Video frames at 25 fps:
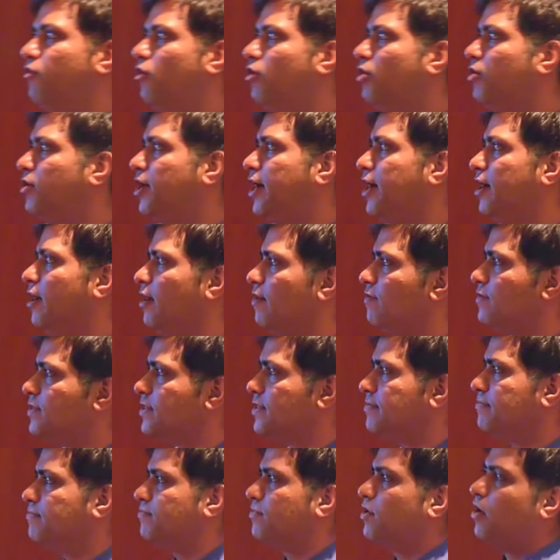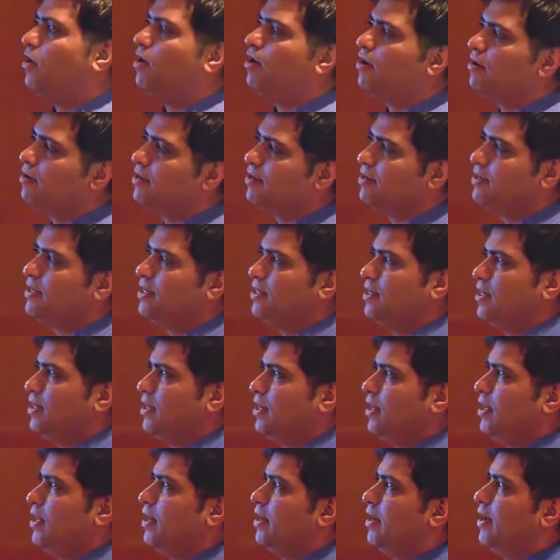four trade-offs, or
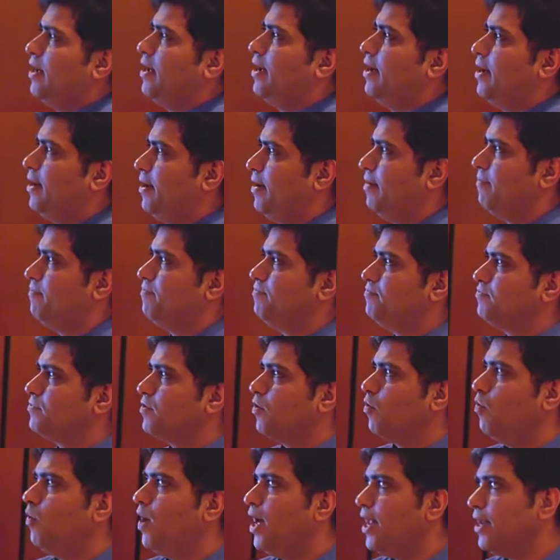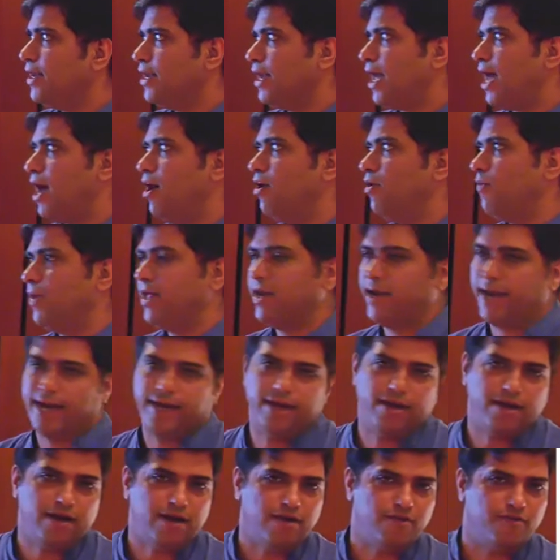um, one, how do we
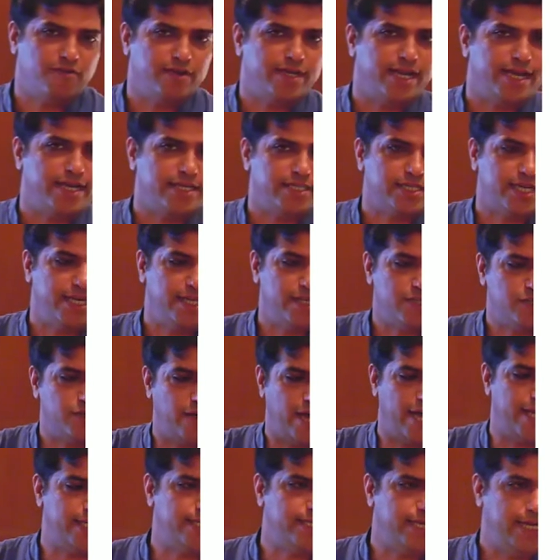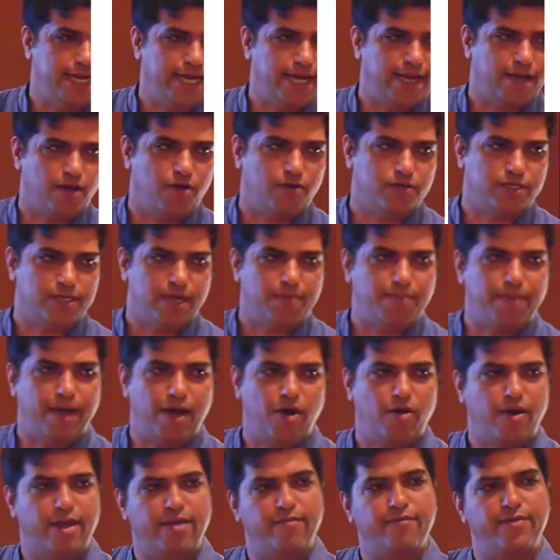render for data scale? So as the data goes up,
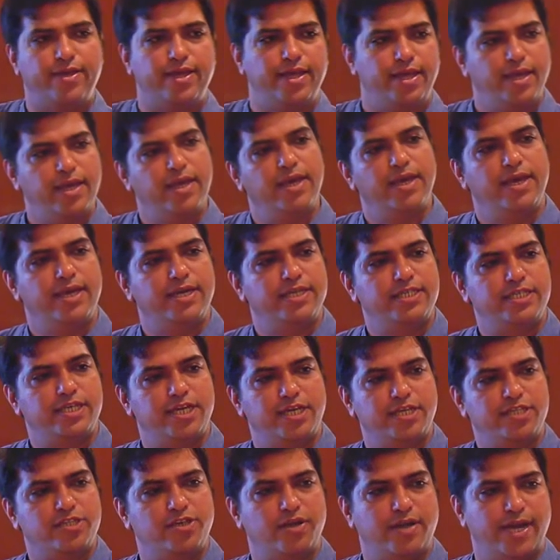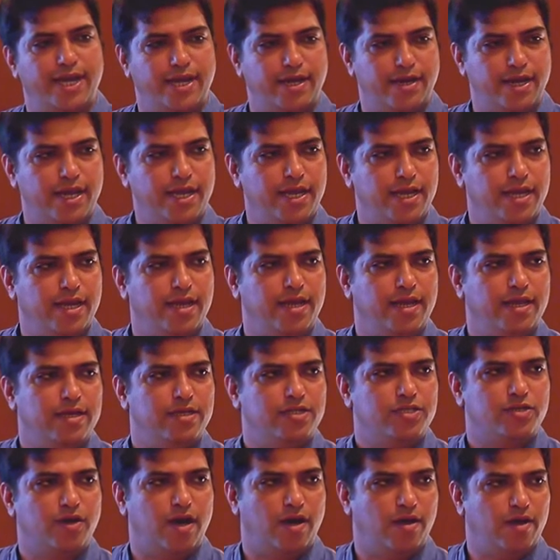how can we change the rendering?
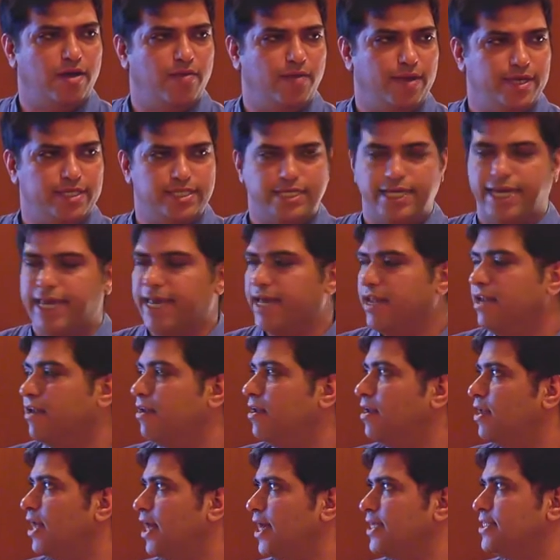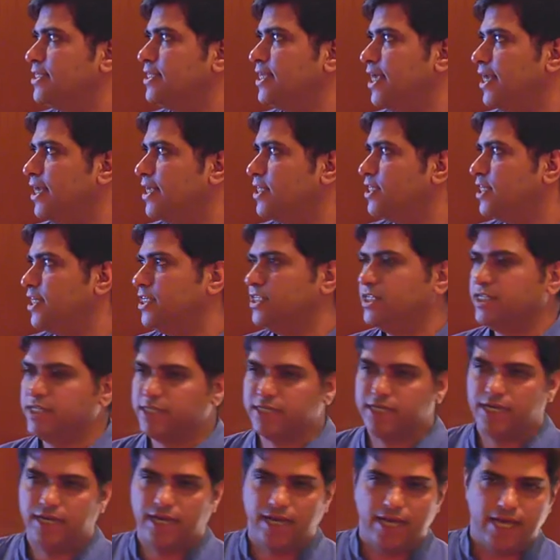So how do we scale as data
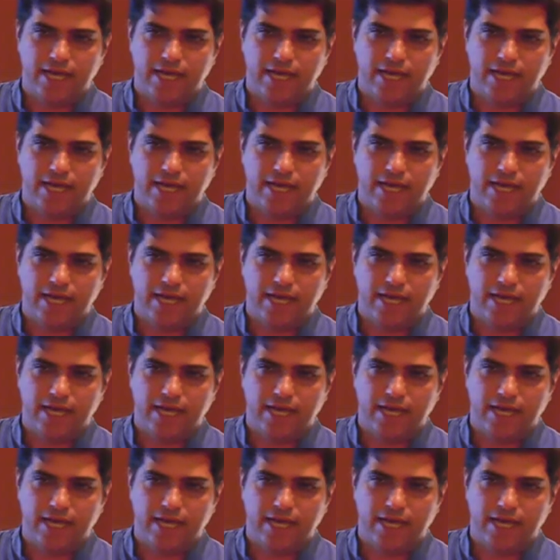changes?